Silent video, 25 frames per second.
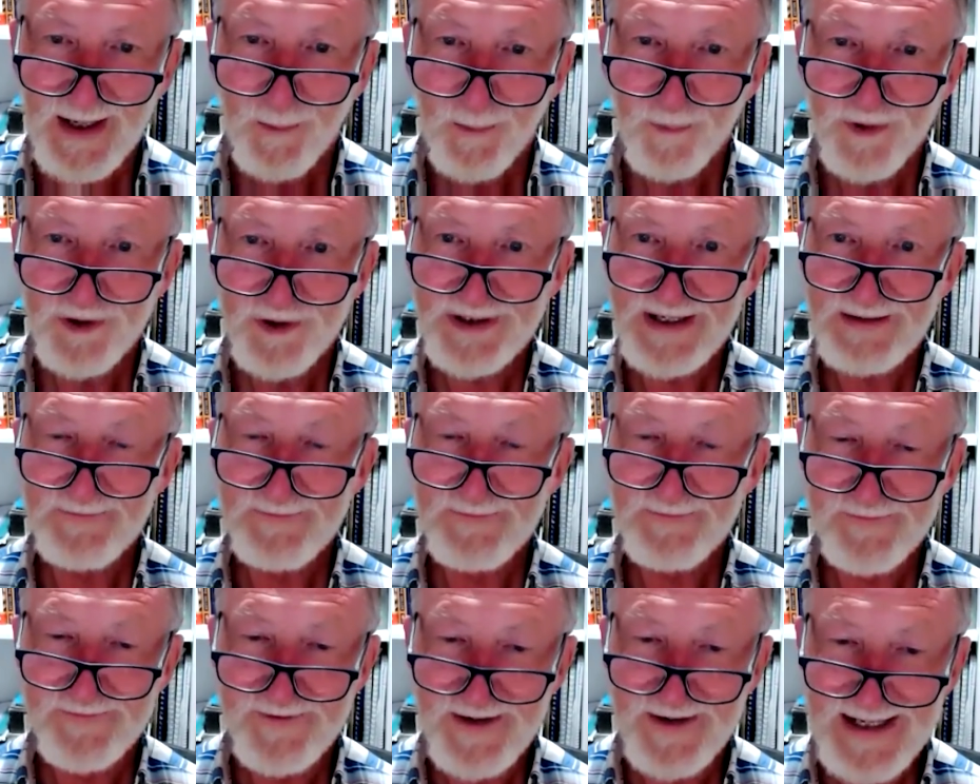when you get
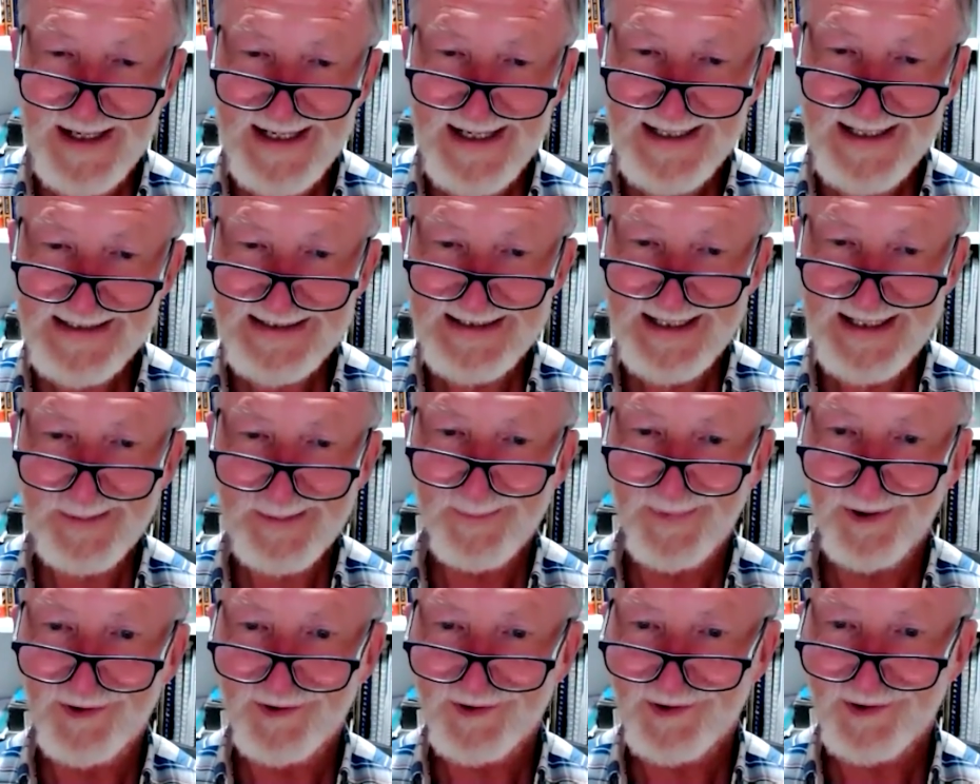vast
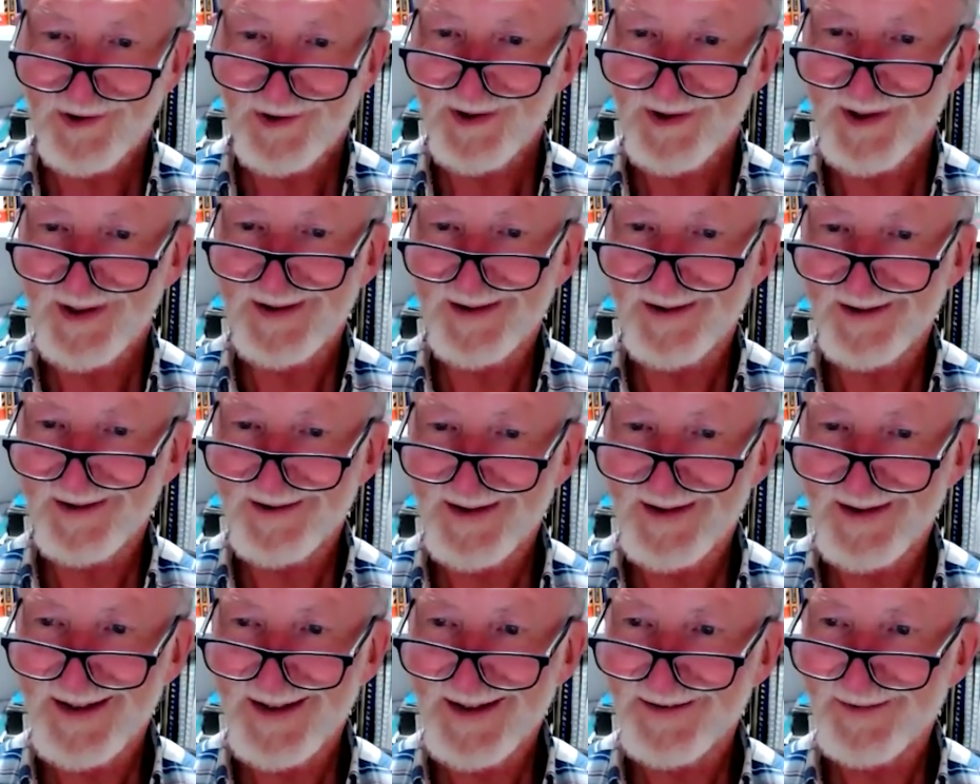numbers growing at a
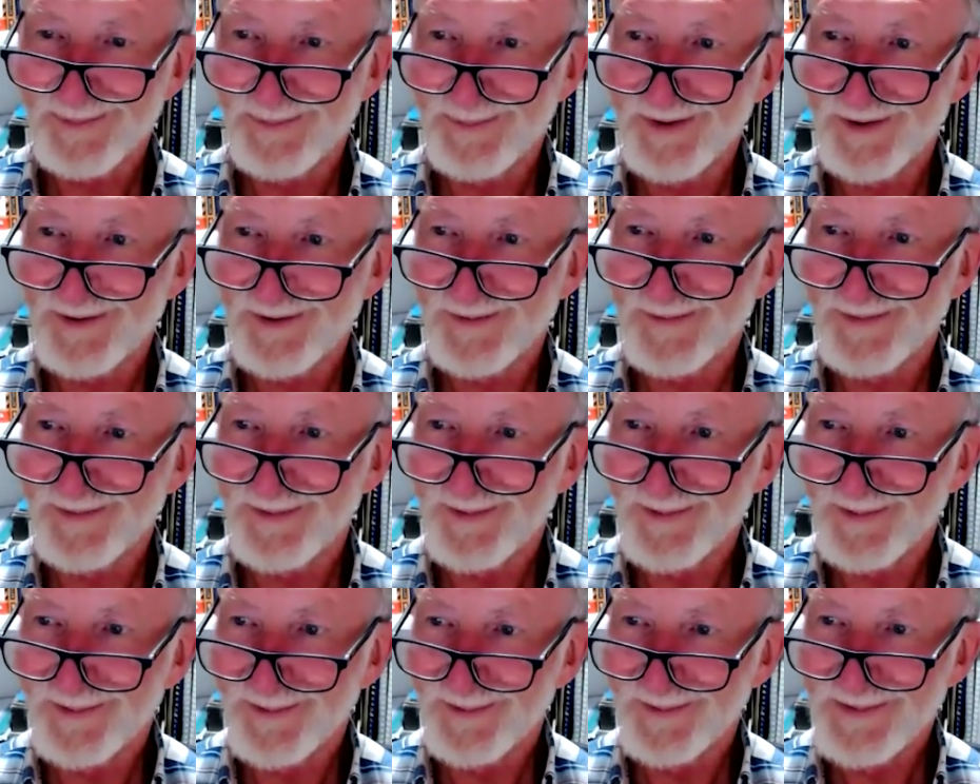nice,
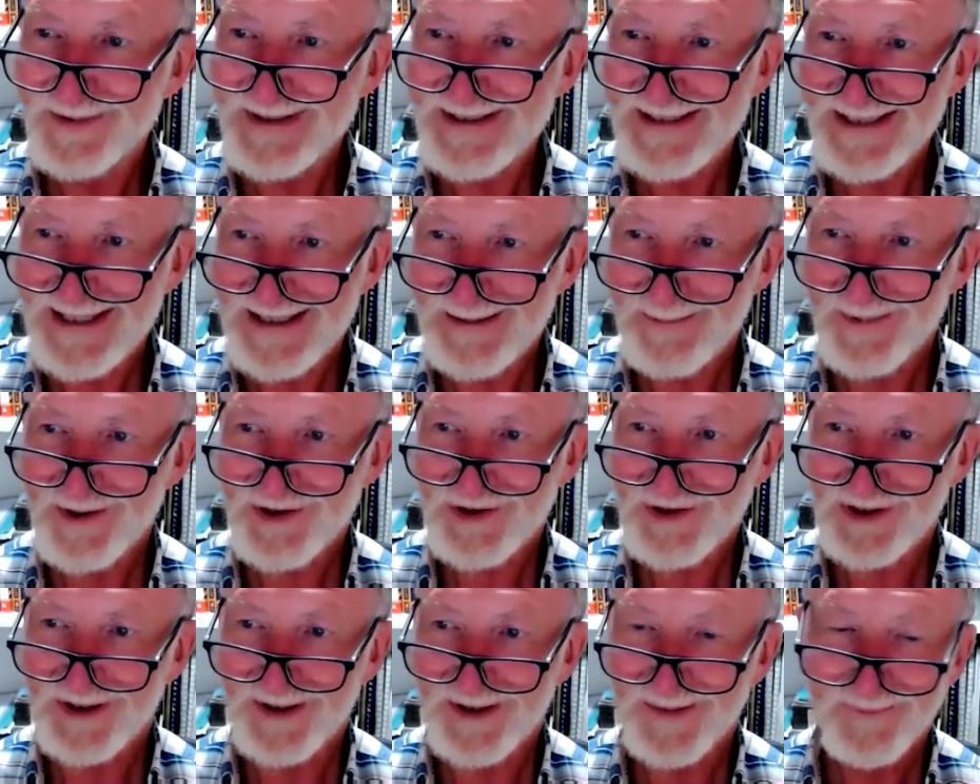beautiful
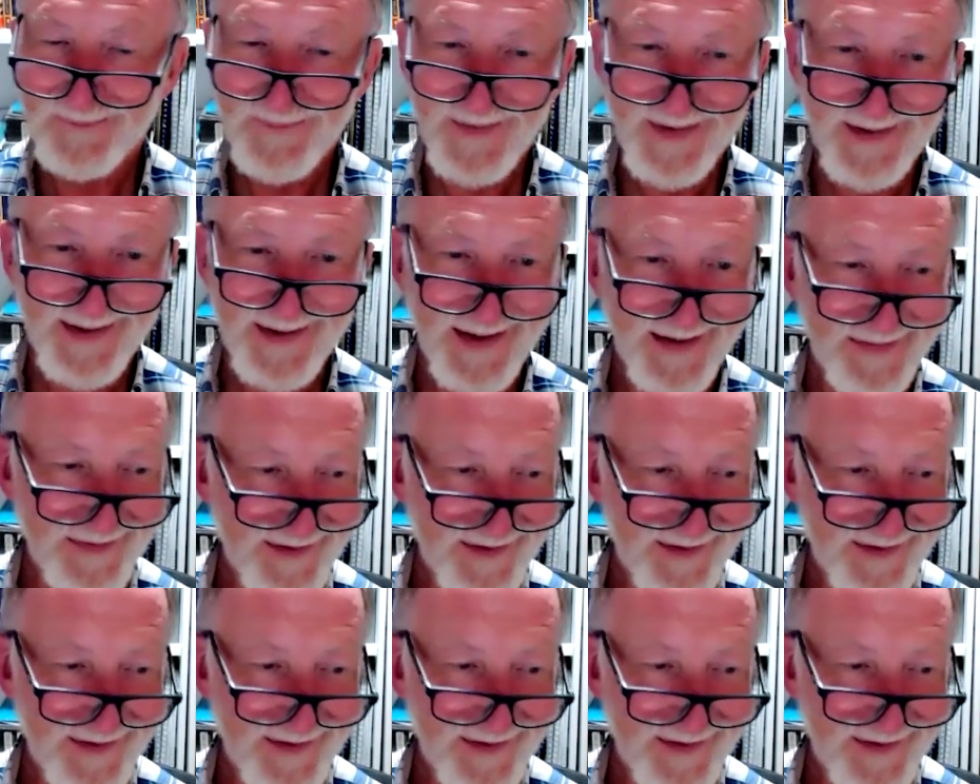temperature, and